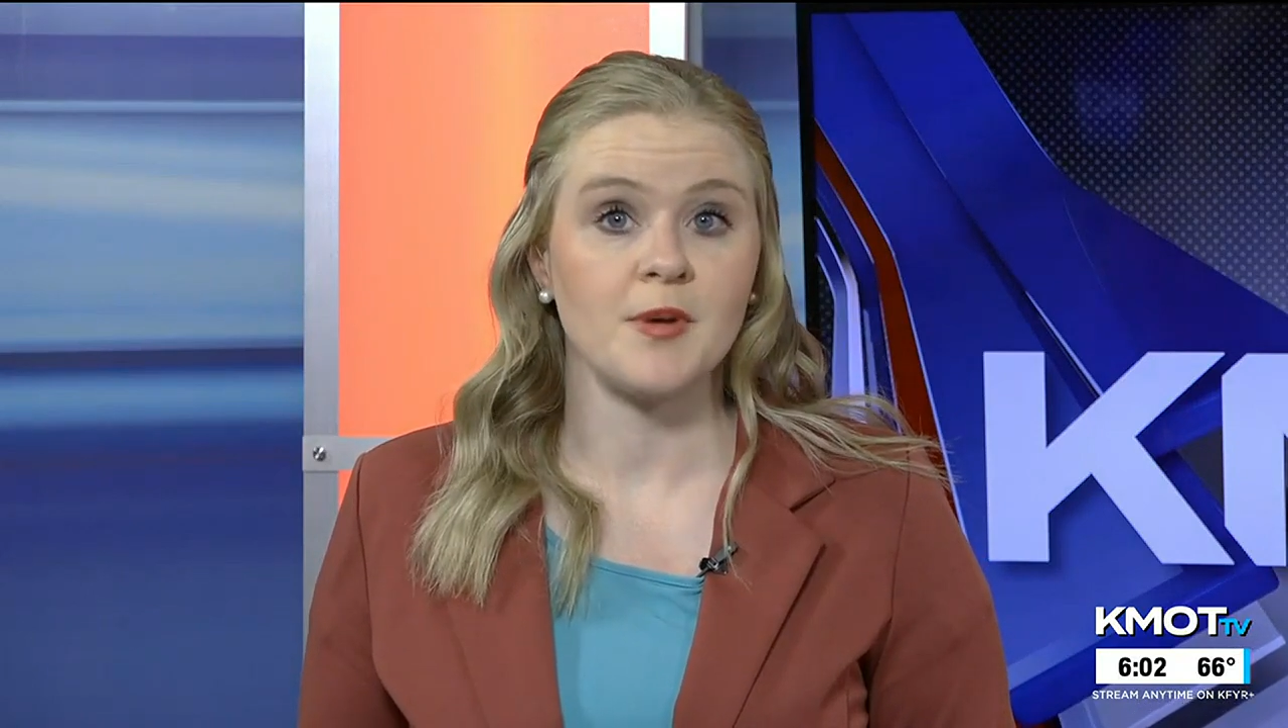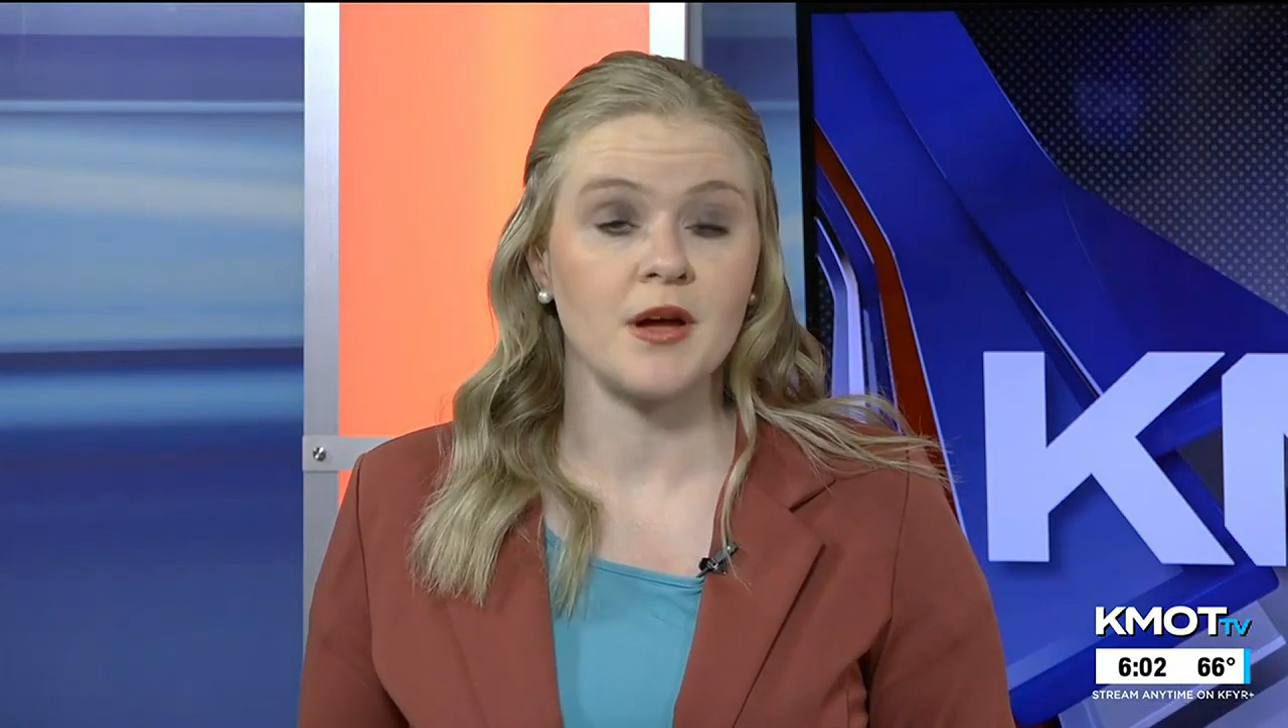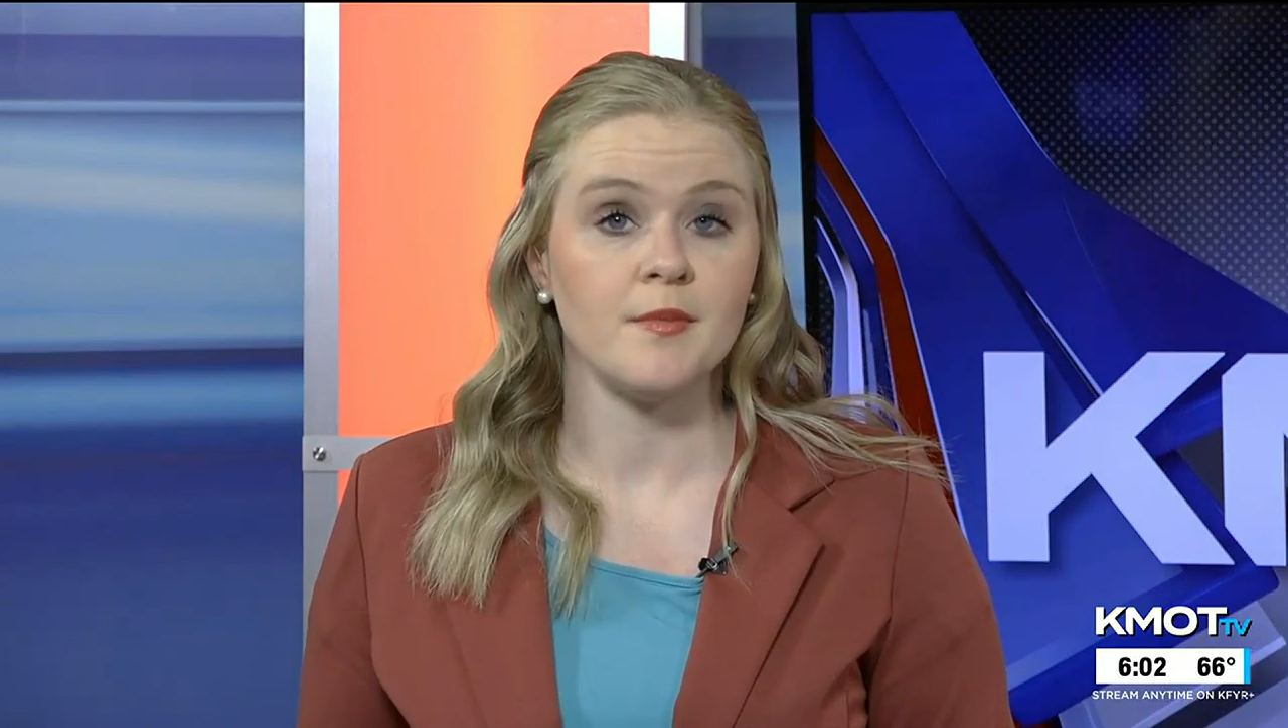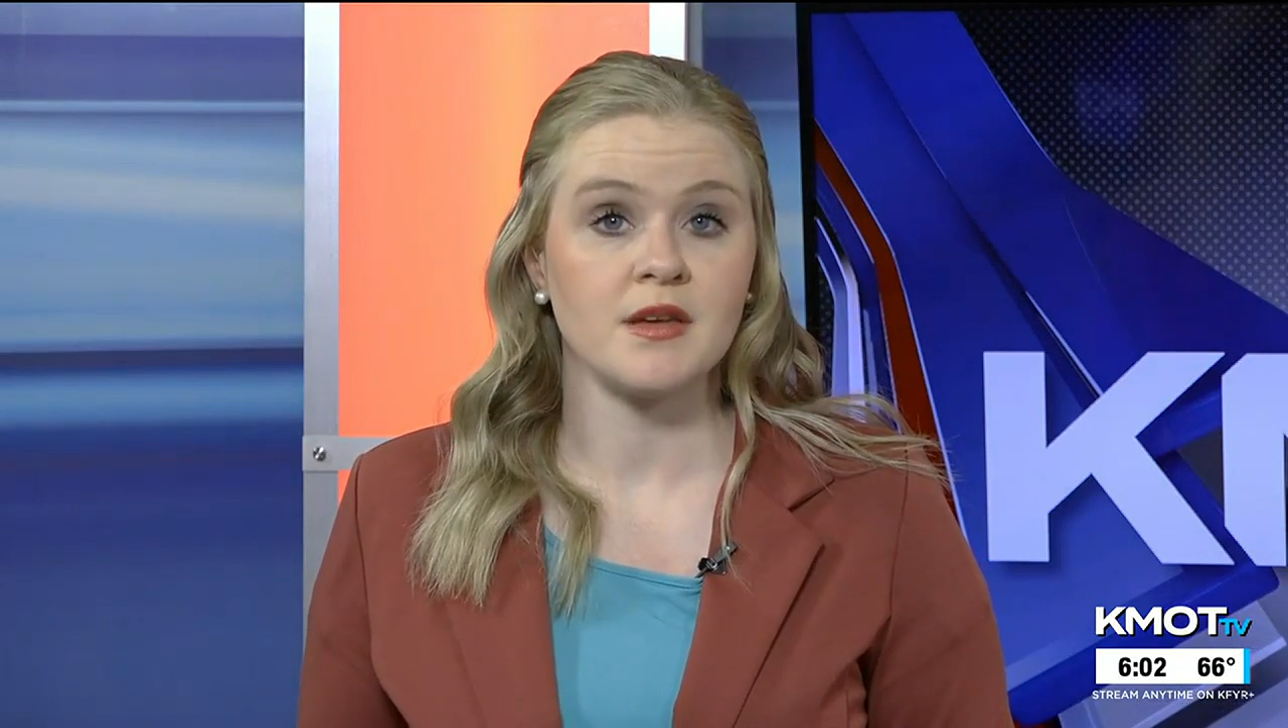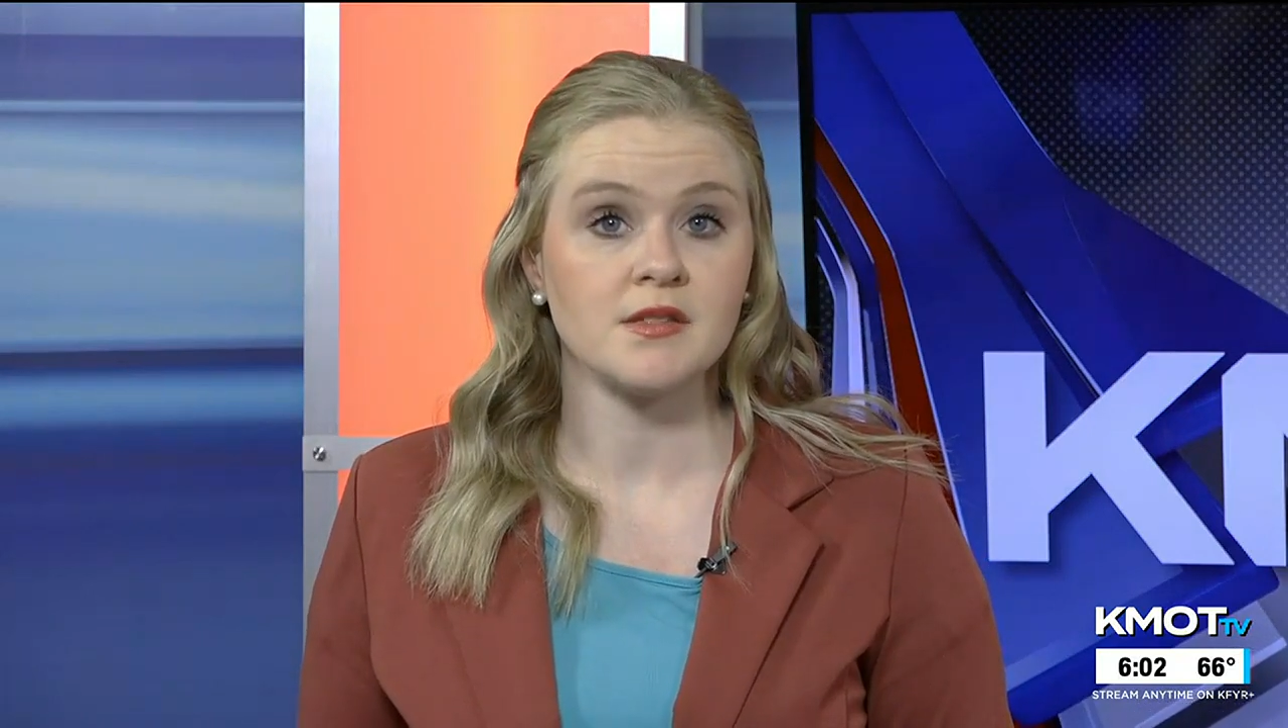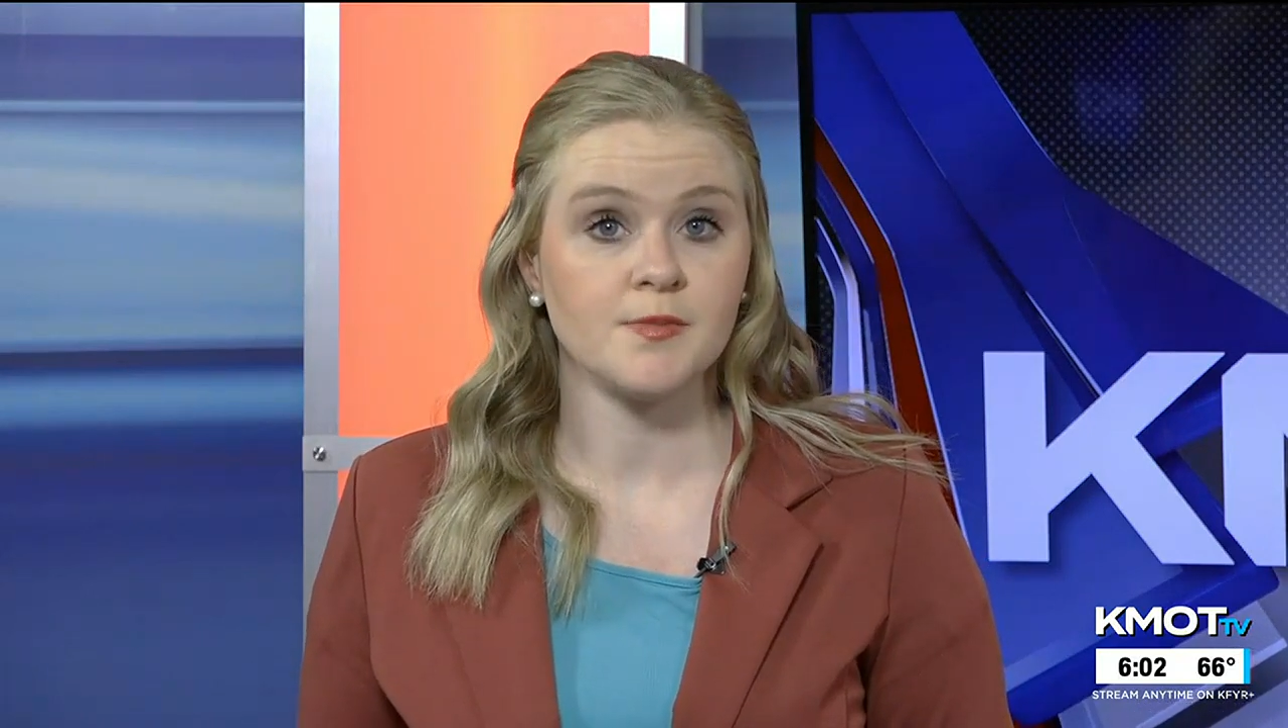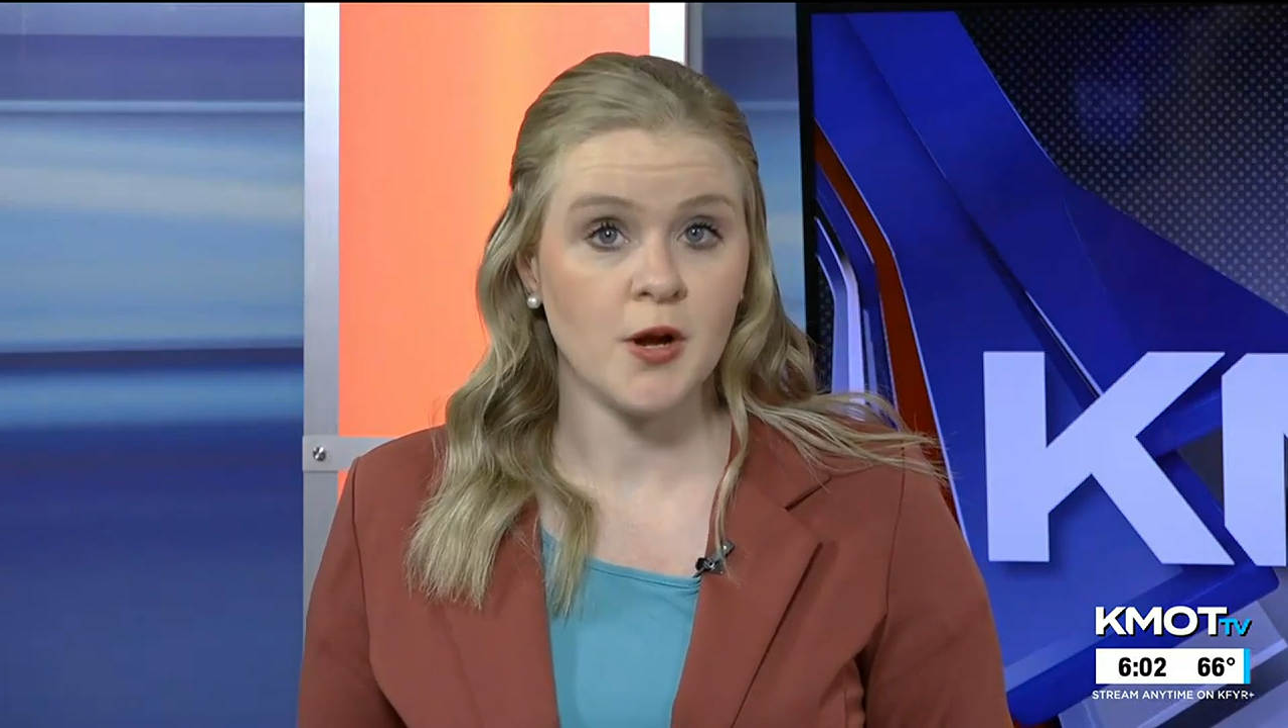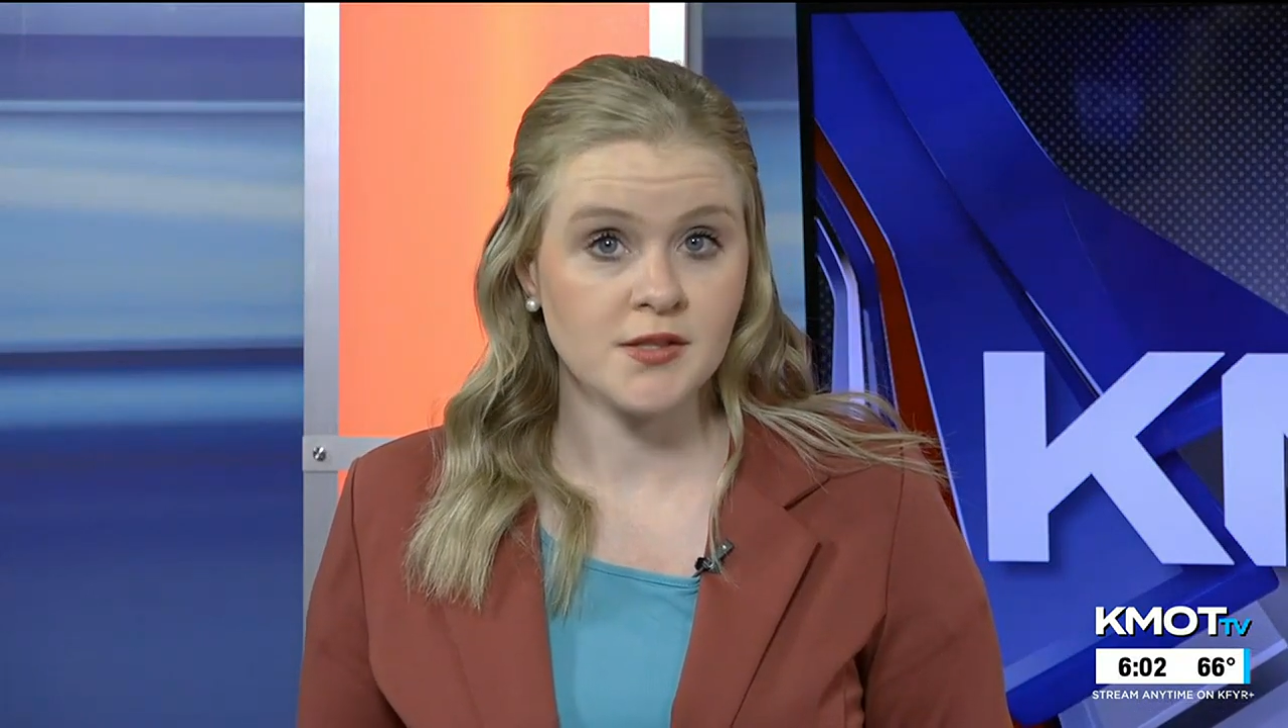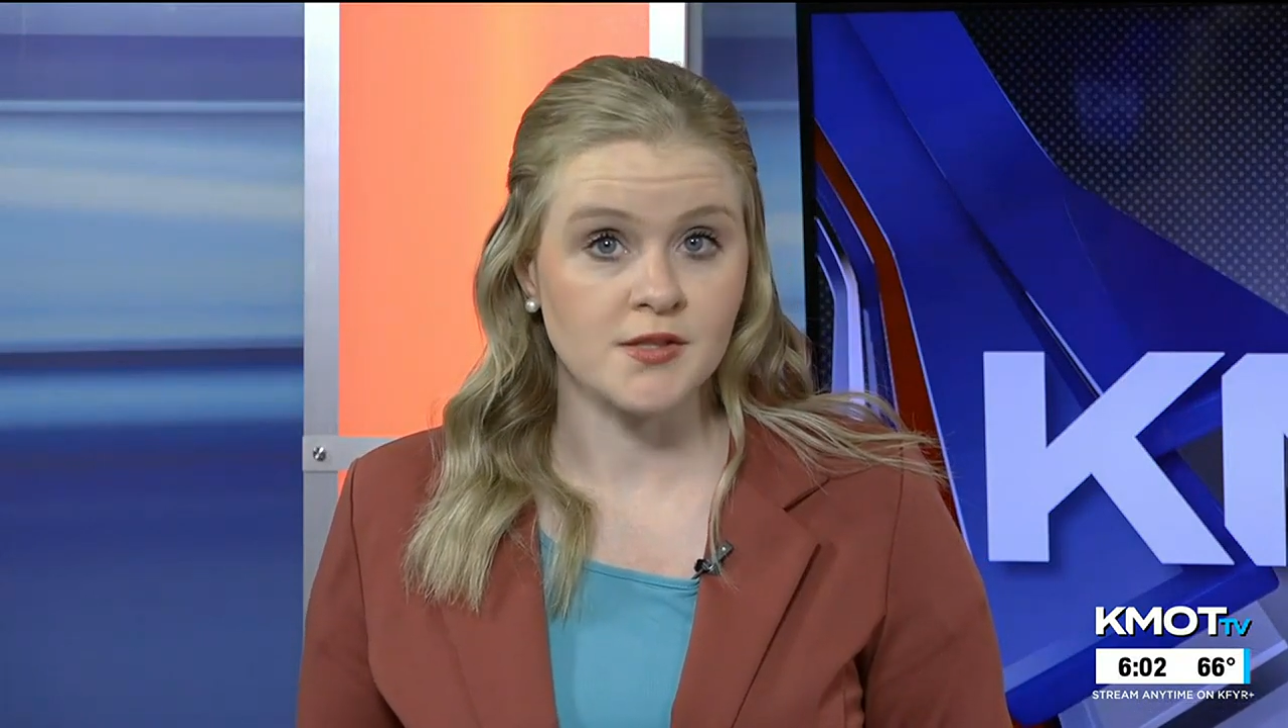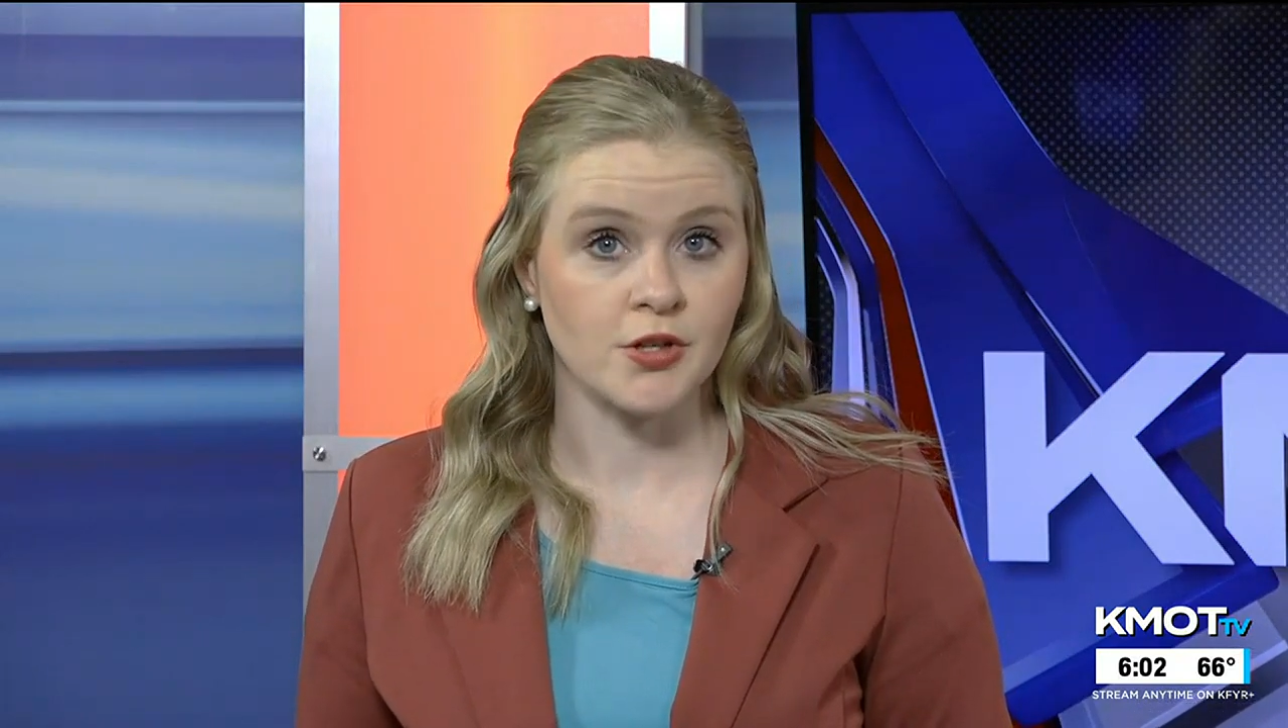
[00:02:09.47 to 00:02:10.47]
becoming a
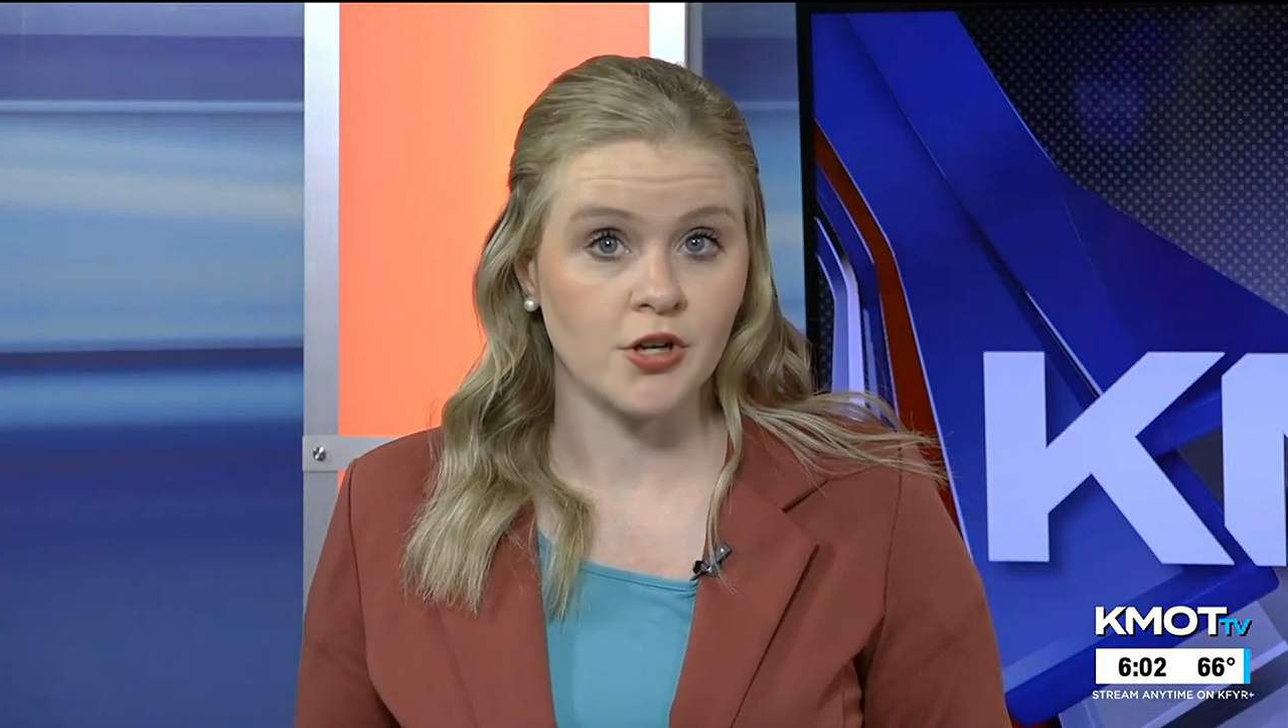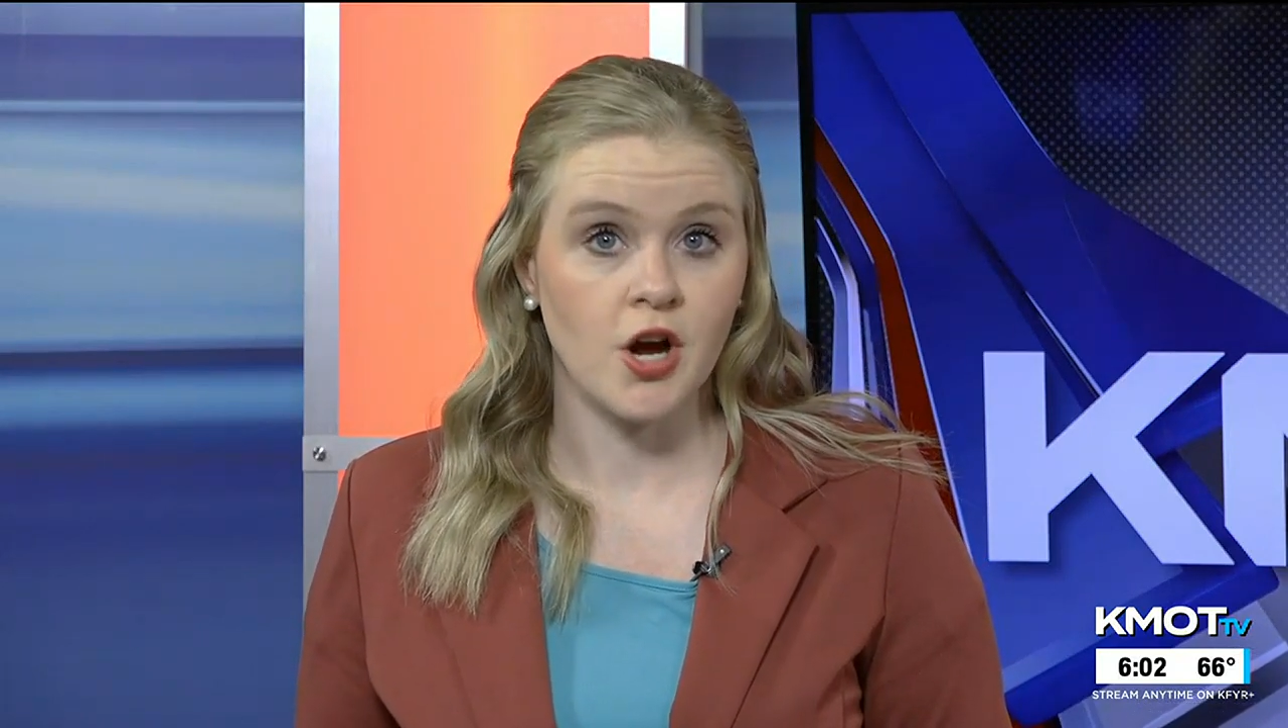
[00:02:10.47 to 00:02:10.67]
sponsor,